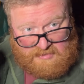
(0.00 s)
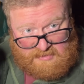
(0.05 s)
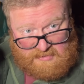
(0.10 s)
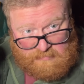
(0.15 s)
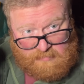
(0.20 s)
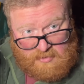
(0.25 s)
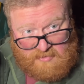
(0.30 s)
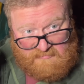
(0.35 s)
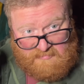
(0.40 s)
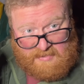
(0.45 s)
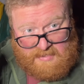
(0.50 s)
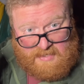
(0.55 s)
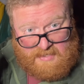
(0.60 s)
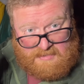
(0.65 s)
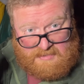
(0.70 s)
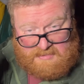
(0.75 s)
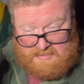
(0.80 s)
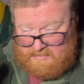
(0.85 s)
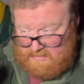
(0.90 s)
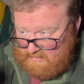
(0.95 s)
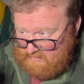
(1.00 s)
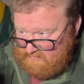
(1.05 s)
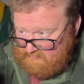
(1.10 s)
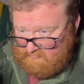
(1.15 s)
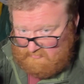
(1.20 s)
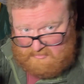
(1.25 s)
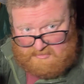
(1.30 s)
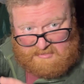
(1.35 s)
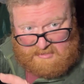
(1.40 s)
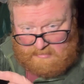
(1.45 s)
is the perfect kind of size
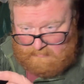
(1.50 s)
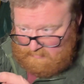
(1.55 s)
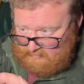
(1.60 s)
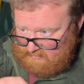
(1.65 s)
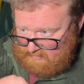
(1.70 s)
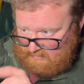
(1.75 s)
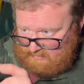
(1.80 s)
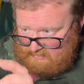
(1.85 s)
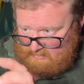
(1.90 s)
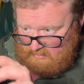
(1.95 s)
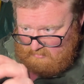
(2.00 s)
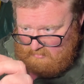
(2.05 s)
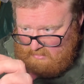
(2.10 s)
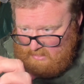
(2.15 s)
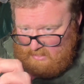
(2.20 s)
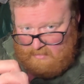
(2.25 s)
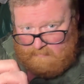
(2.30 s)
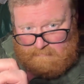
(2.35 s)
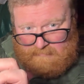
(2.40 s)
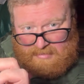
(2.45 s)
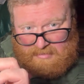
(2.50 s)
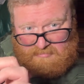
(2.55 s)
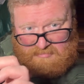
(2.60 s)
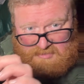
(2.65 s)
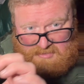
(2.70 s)
for a seed potato, about the